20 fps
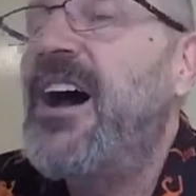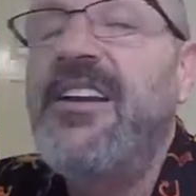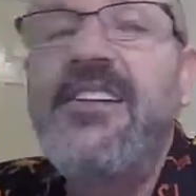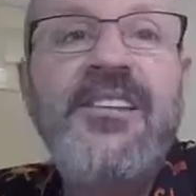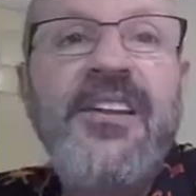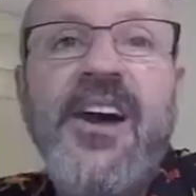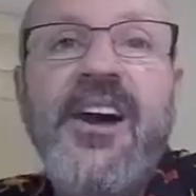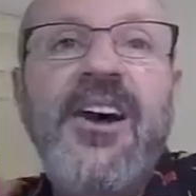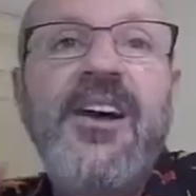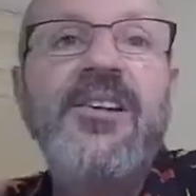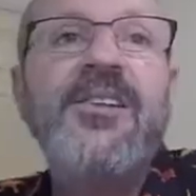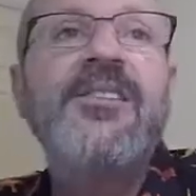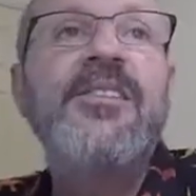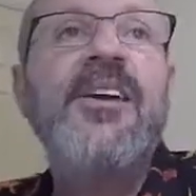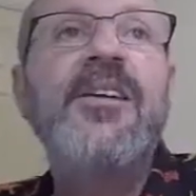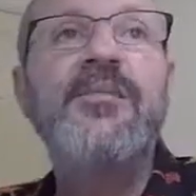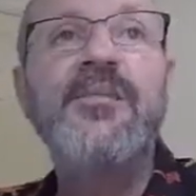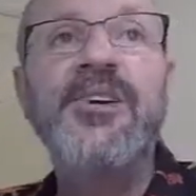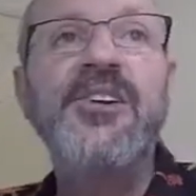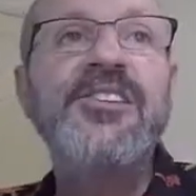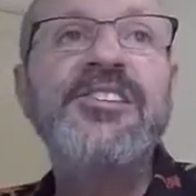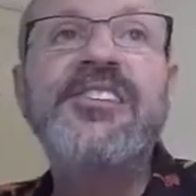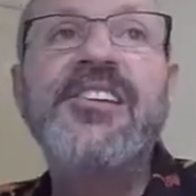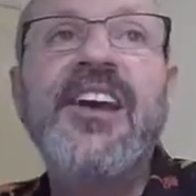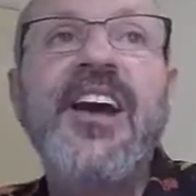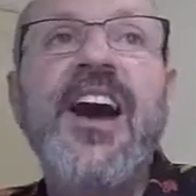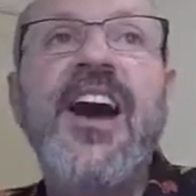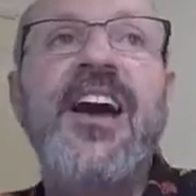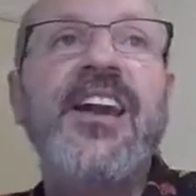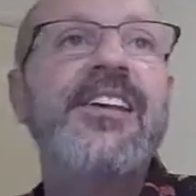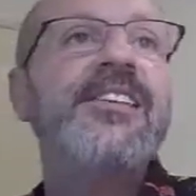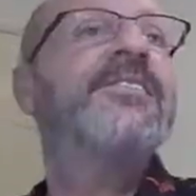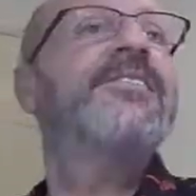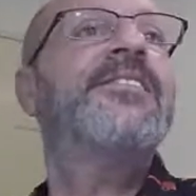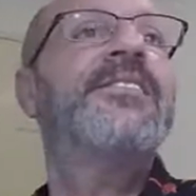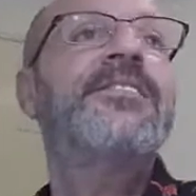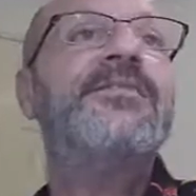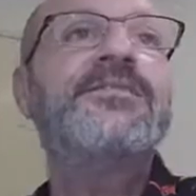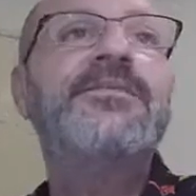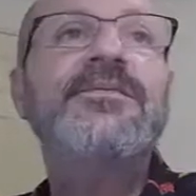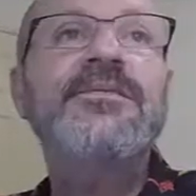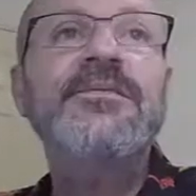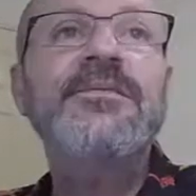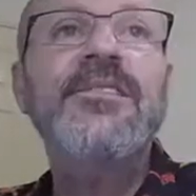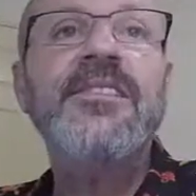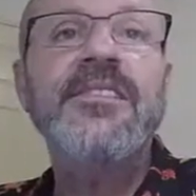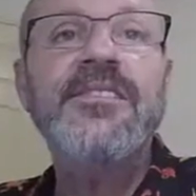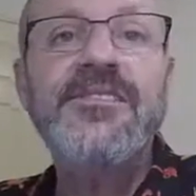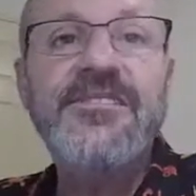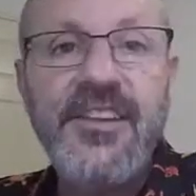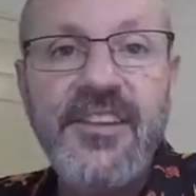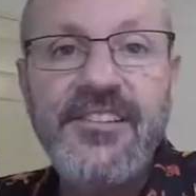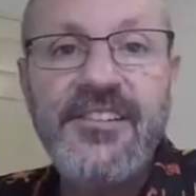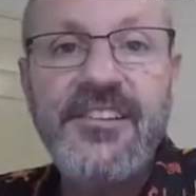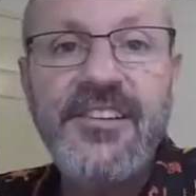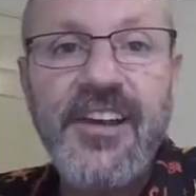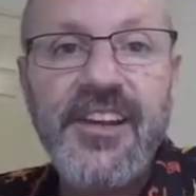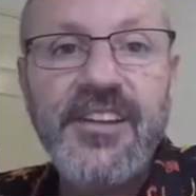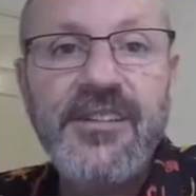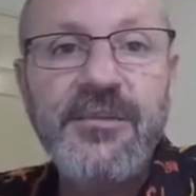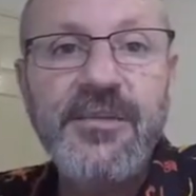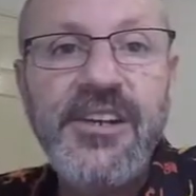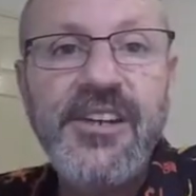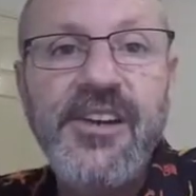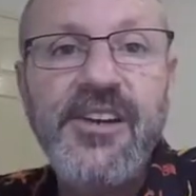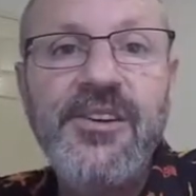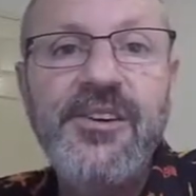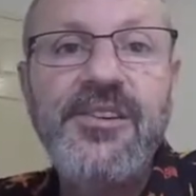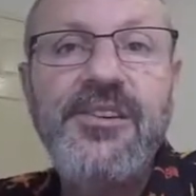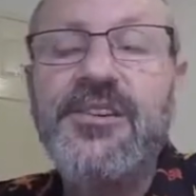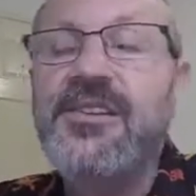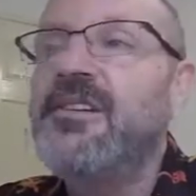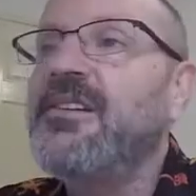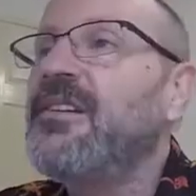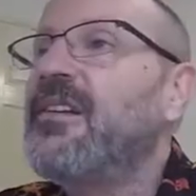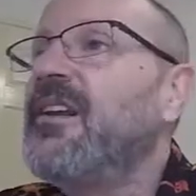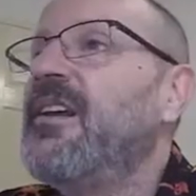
unknown emerging artists so that they can be heard.